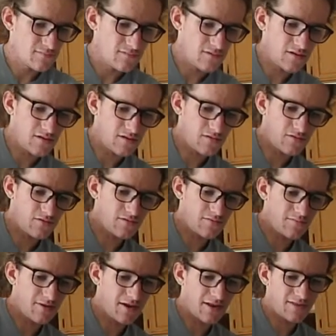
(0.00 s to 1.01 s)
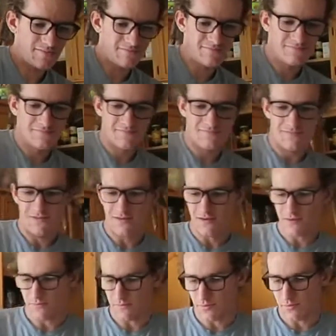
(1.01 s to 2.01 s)
like toward the bottom,
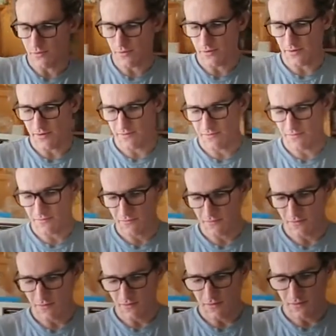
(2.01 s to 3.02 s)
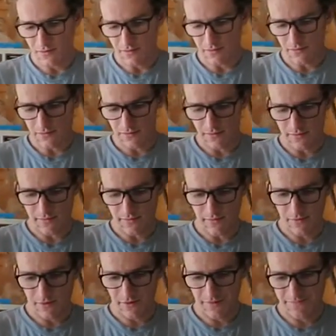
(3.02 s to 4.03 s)
and pour in a little bit
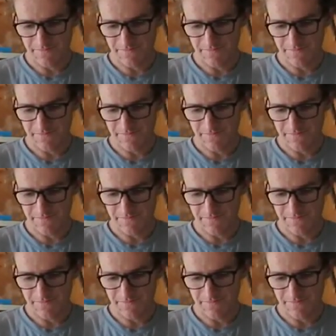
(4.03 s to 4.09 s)
more.